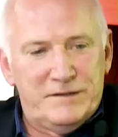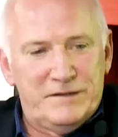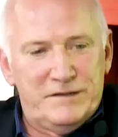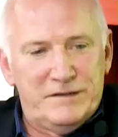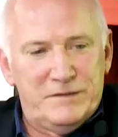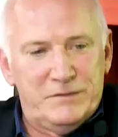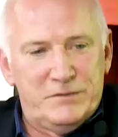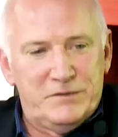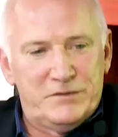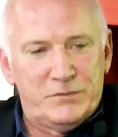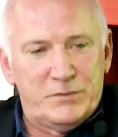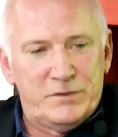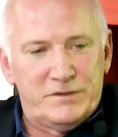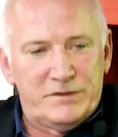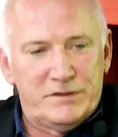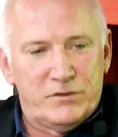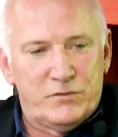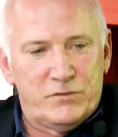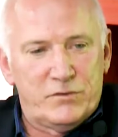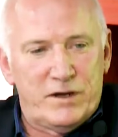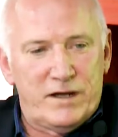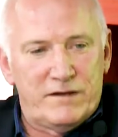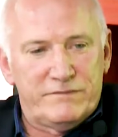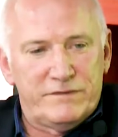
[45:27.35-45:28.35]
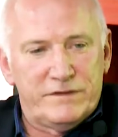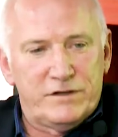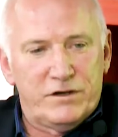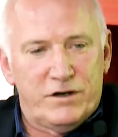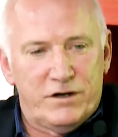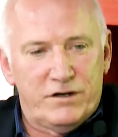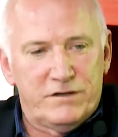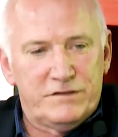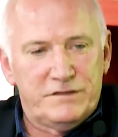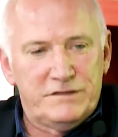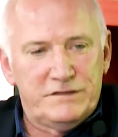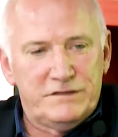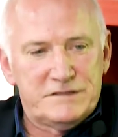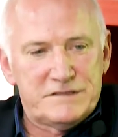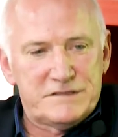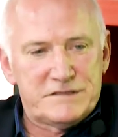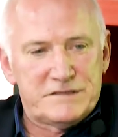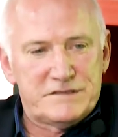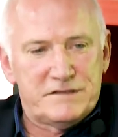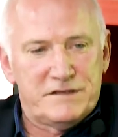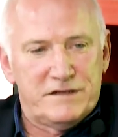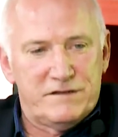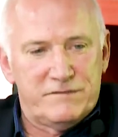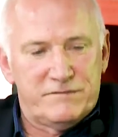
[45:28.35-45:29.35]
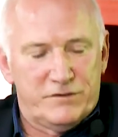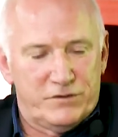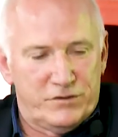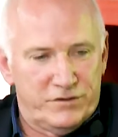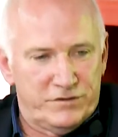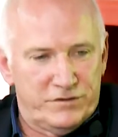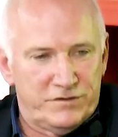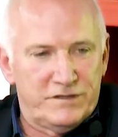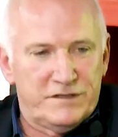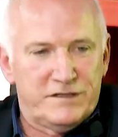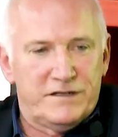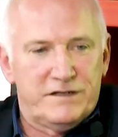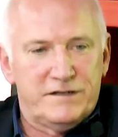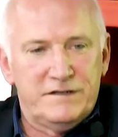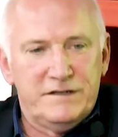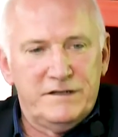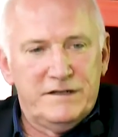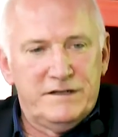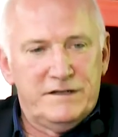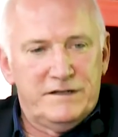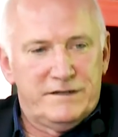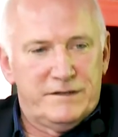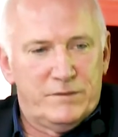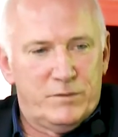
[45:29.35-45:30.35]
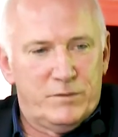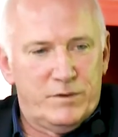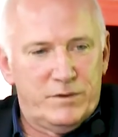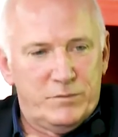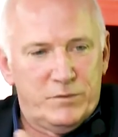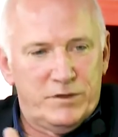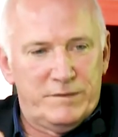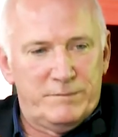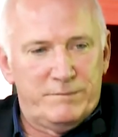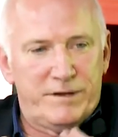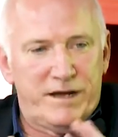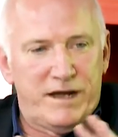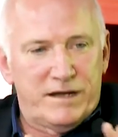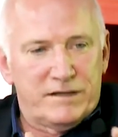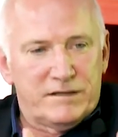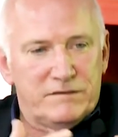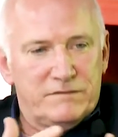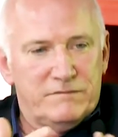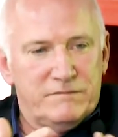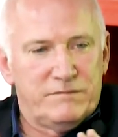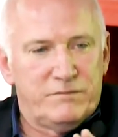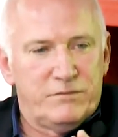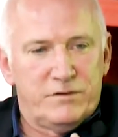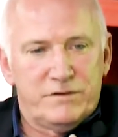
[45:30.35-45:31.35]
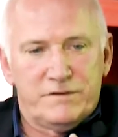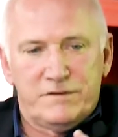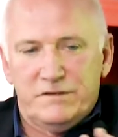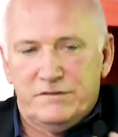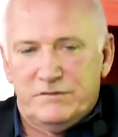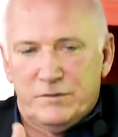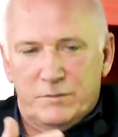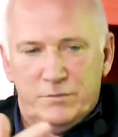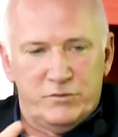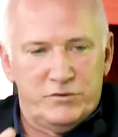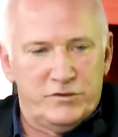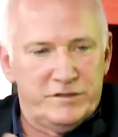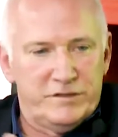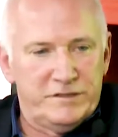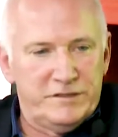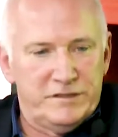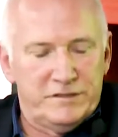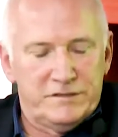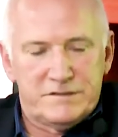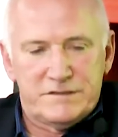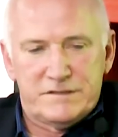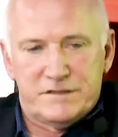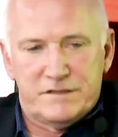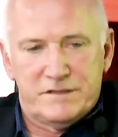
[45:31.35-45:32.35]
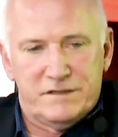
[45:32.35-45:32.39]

it was with the graphic artist for Guernica that we went back and forth. He's a brilliant